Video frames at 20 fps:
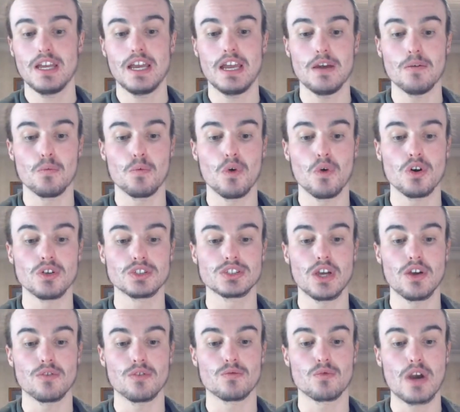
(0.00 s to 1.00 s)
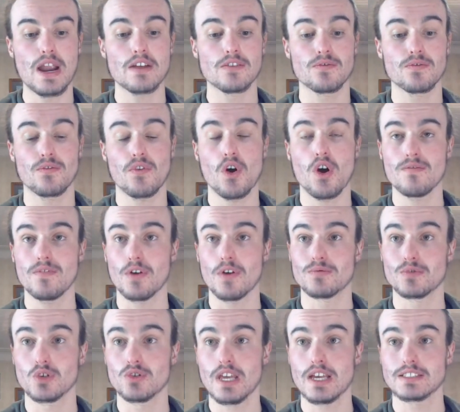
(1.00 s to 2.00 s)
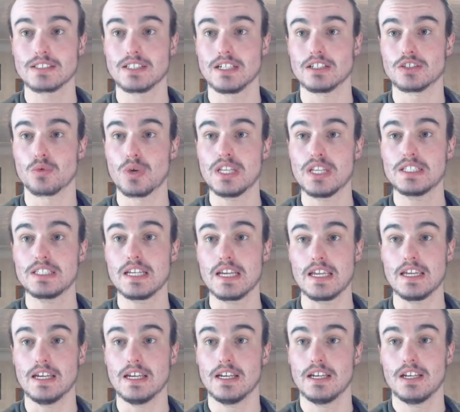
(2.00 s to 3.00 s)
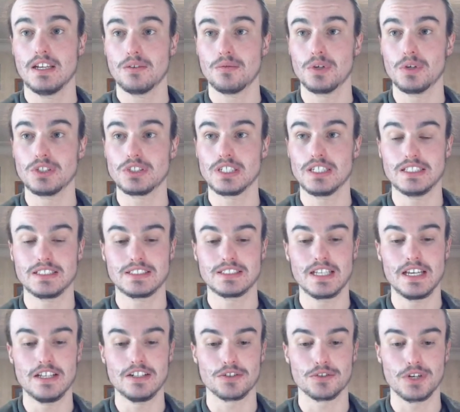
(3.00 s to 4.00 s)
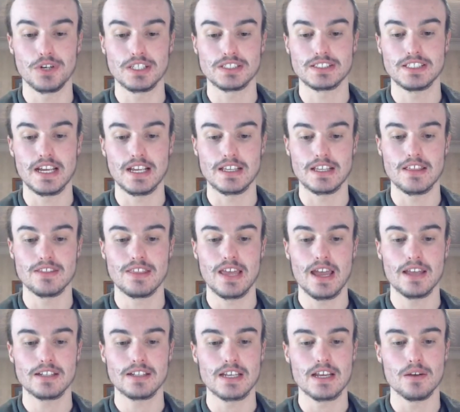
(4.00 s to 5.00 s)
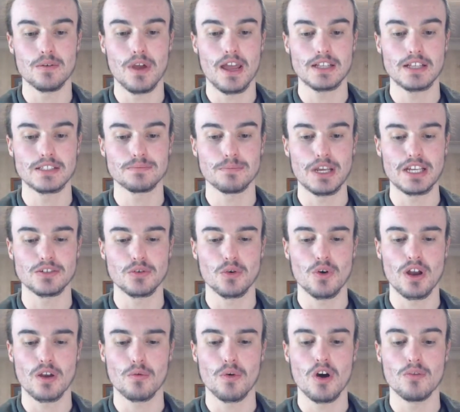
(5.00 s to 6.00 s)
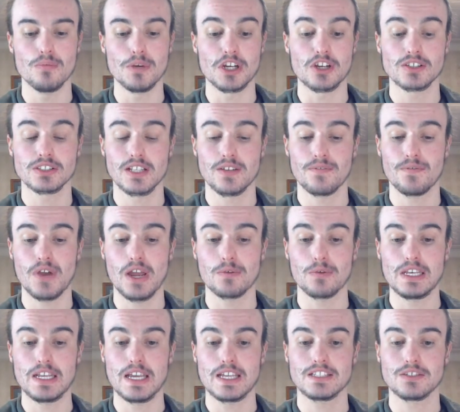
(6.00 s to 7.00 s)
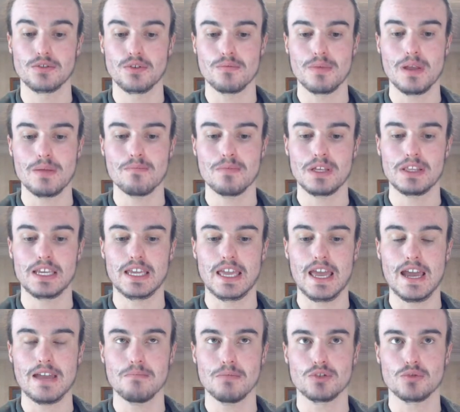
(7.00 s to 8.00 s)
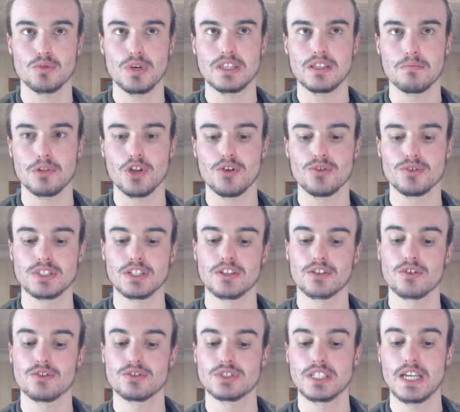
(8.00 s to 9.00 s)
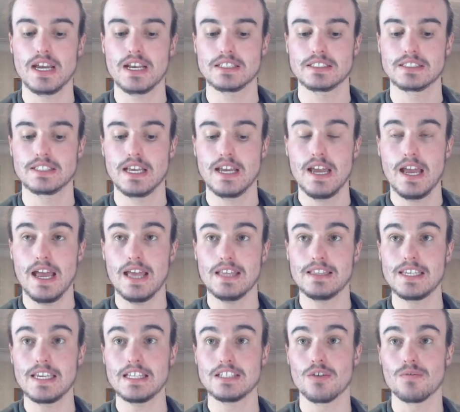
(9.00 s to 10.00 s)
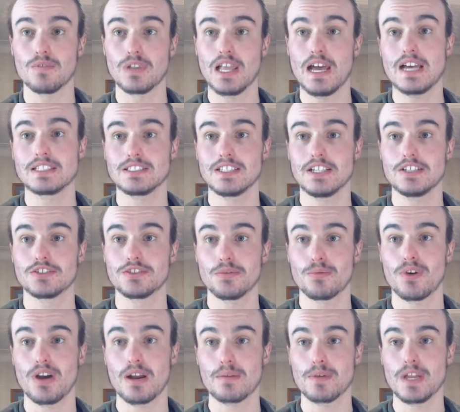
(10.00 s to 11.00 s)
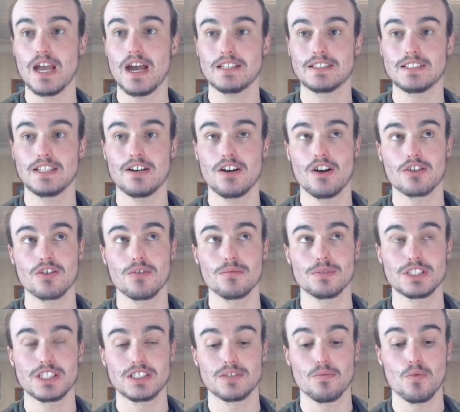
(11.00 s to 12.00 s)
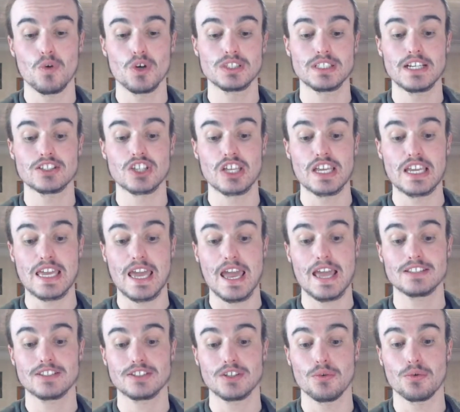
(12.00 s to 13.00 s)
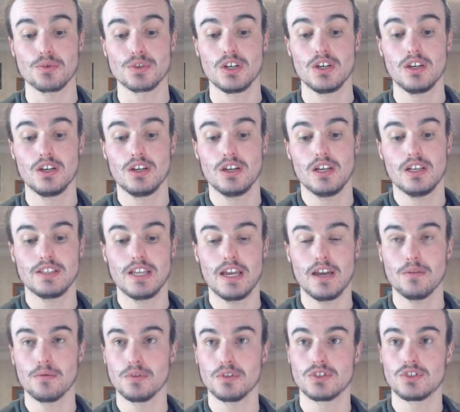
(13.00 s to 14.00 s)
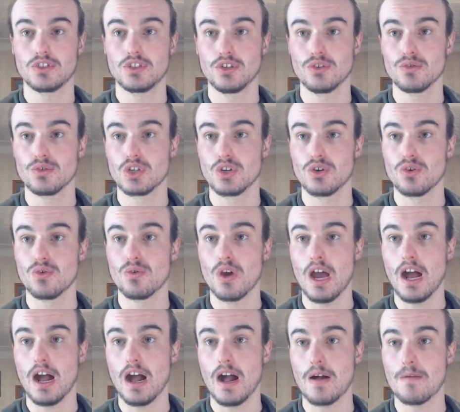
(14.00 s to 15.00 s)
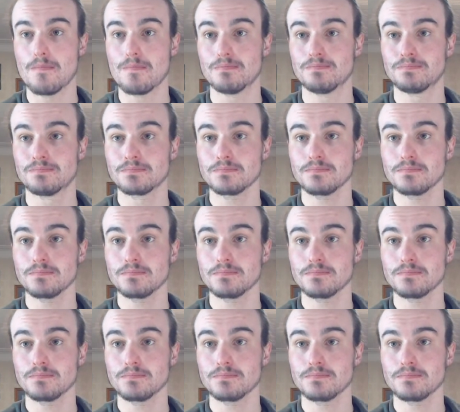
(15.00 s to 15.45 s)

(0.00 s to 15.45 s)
it was round 5 of 2020, which is interesting that it has been quite a while, because of the fact we need to remember the game between the Blues and the Crusaders at the end of last year's Super Rugby Aotearoa competition was actually cancelled. That was due to the